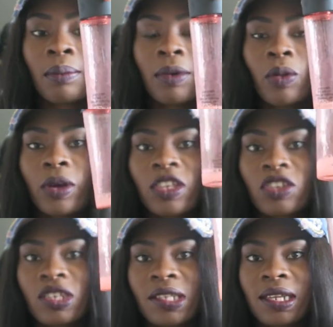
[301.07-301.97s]
but when
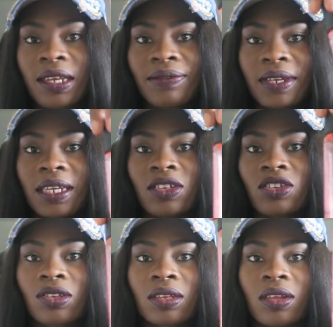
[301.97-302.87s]
you just leave it,
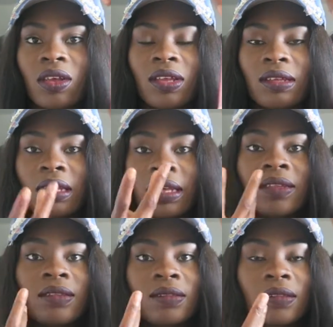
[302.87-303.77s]

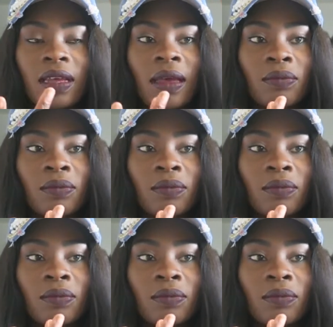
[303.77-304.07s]
it's